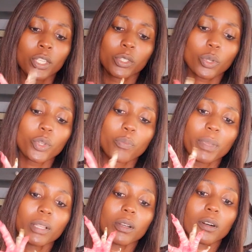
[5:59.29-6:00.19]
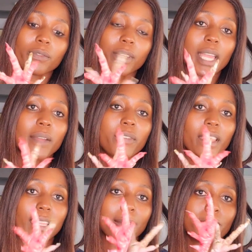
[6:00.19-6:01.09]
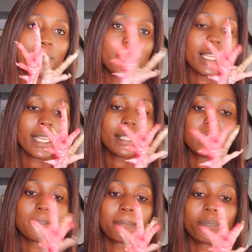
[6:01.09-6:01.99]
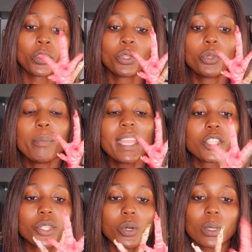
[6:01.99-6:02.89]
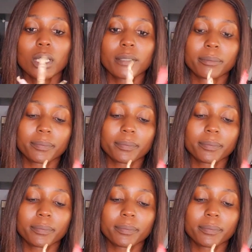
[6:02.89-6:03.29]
So you peel off everything from the legs to make sure.